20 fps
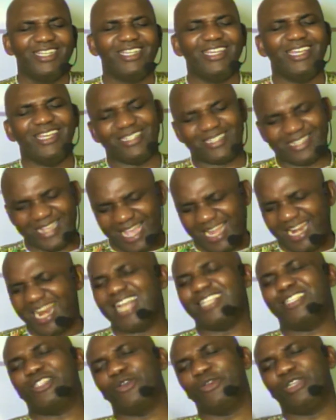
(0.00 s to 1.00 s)
he said,
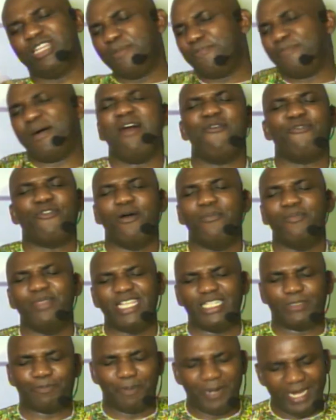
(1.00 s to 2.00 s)
as you depart from
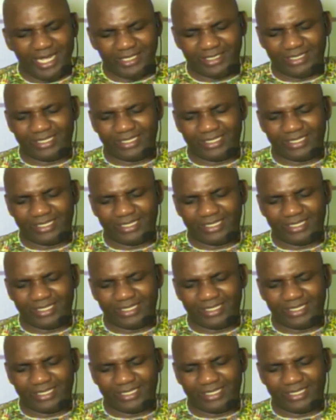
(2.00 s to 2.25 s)
this place,